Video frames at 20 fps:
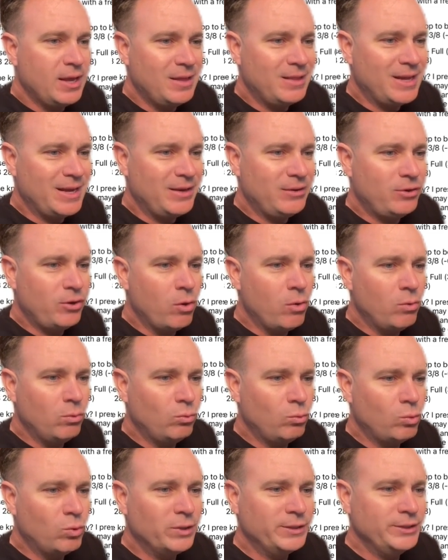they don't
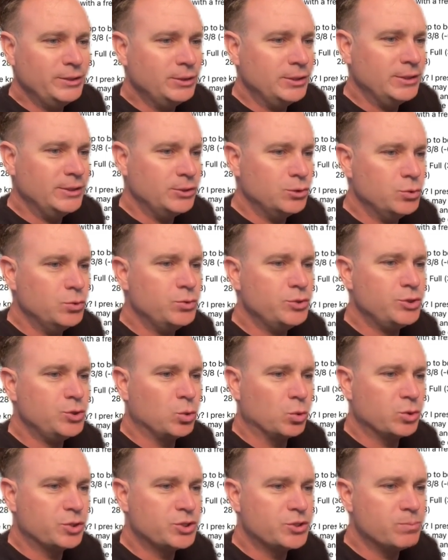want you to use
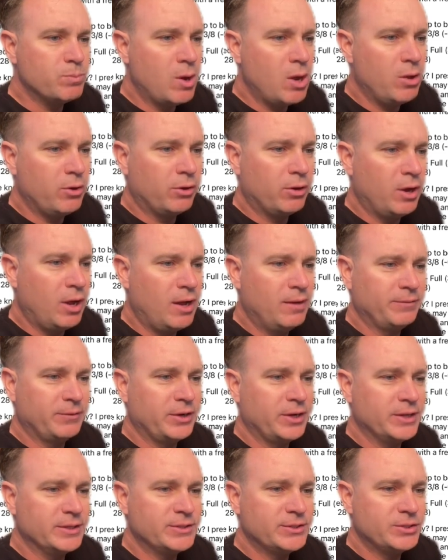your smaller
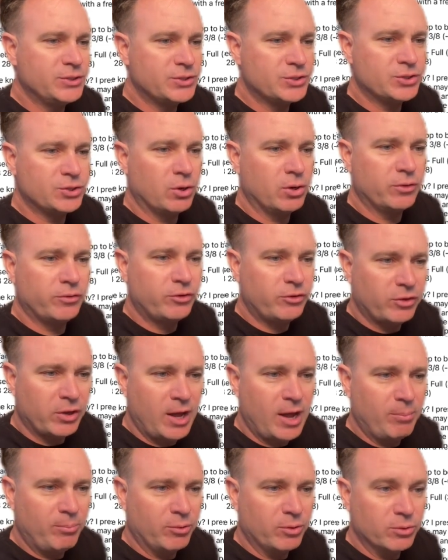offcuts to start the
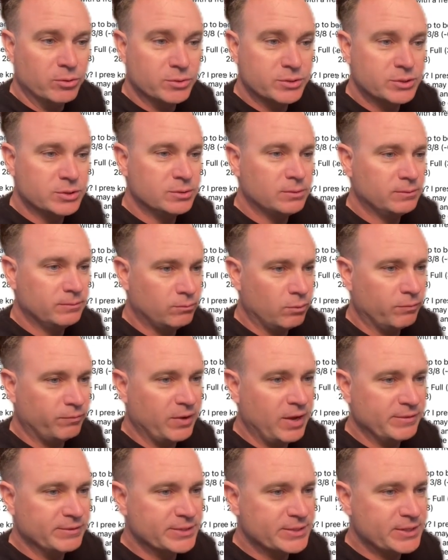top rows, 4,
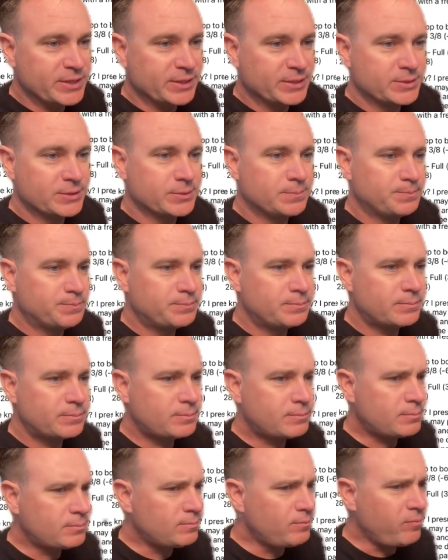5, and 6.
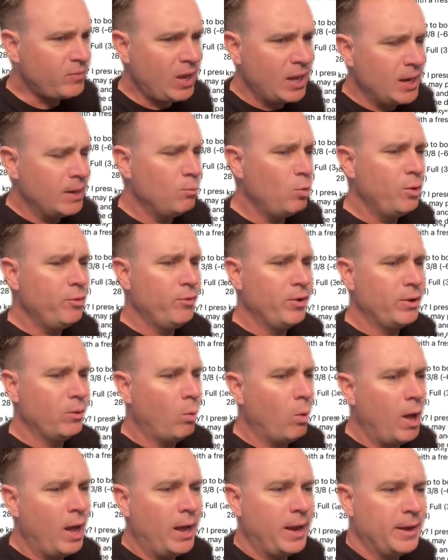And I'm wondering
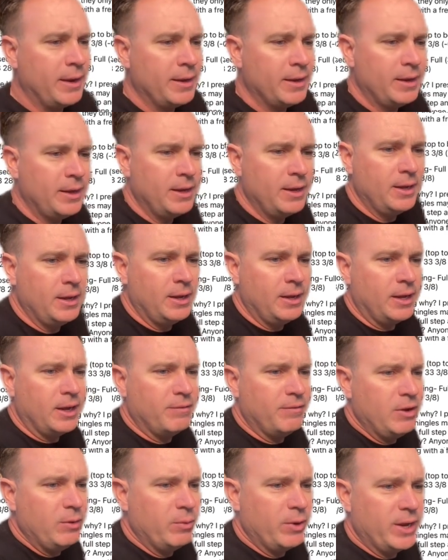why. And
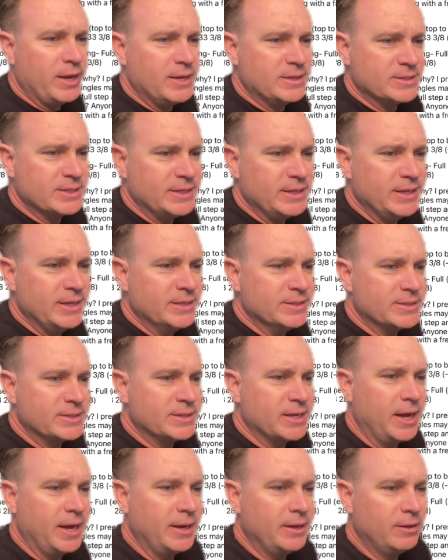if anyone has any
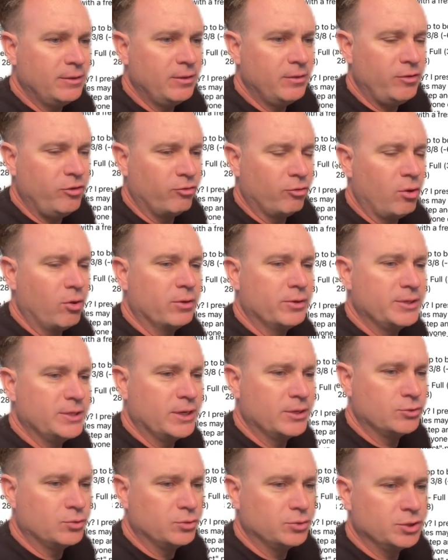insight, these are
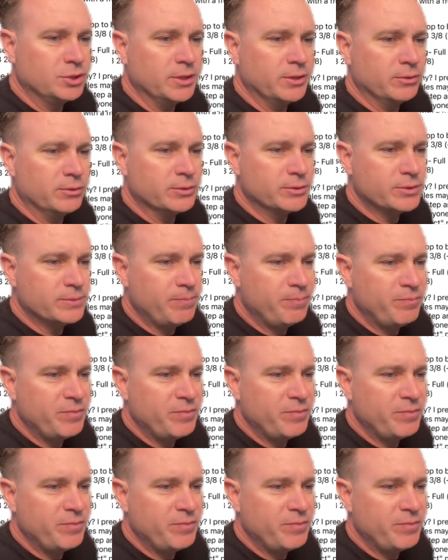architectural shingles.